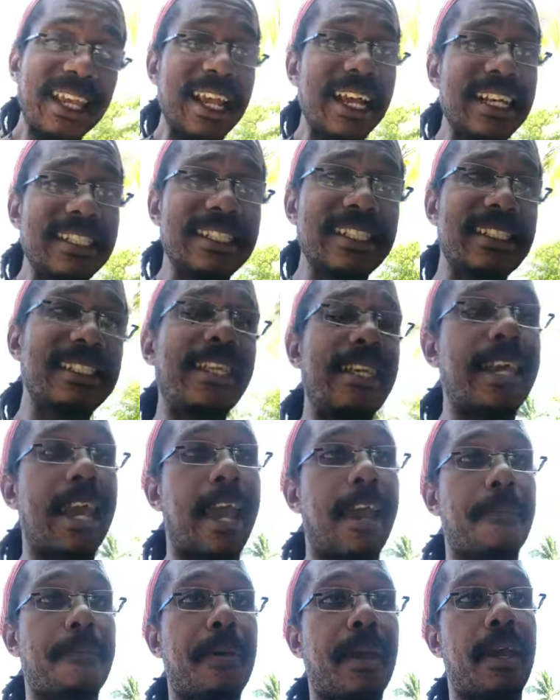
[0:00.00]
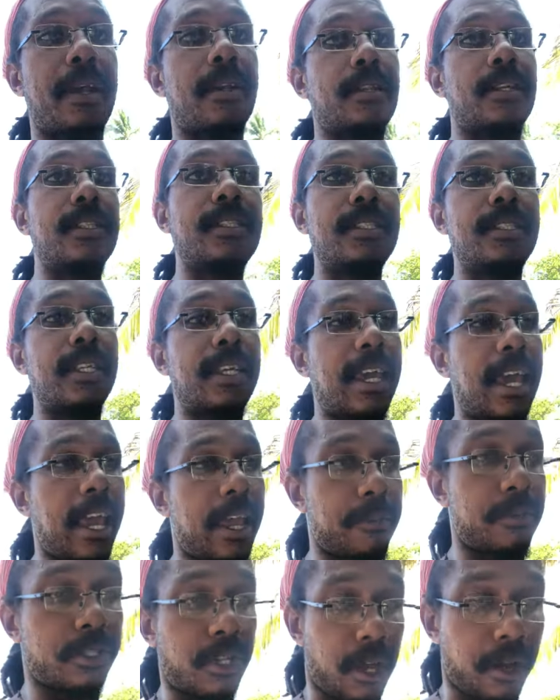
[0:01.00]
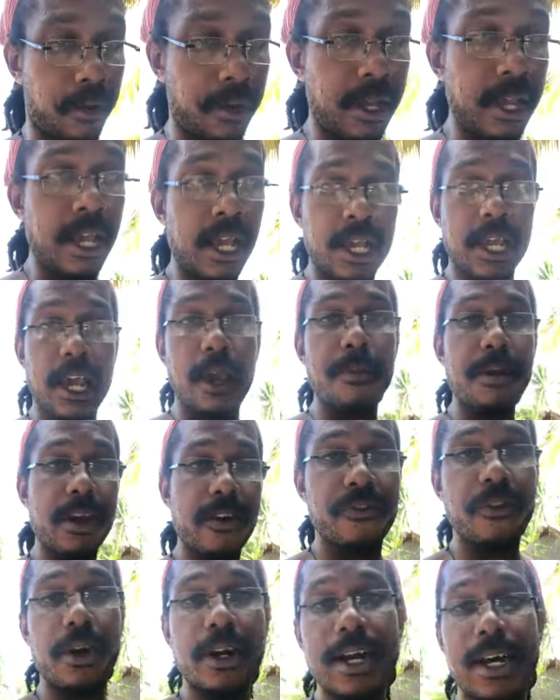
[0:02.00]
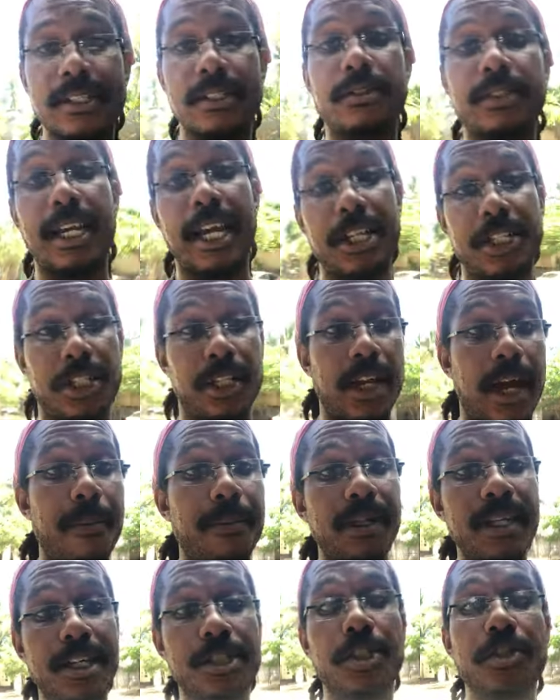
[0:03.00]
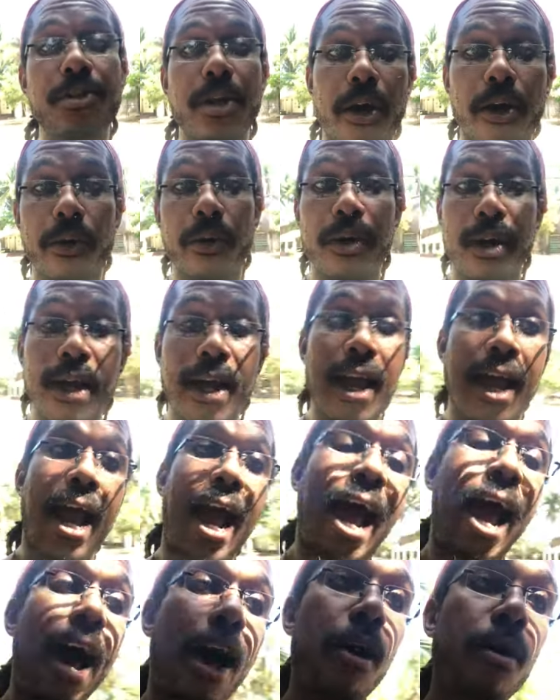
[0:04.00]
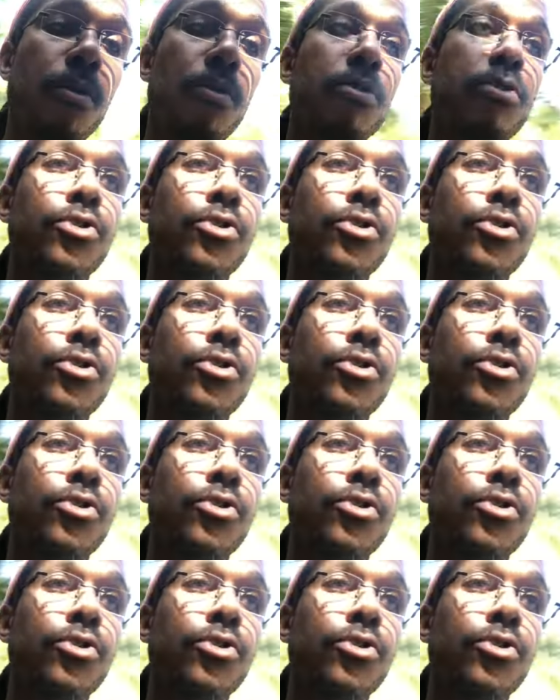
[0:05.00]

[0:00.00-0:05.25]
This is the game, man. This is the game. So hit me up for a consultation. I'm going to let you know how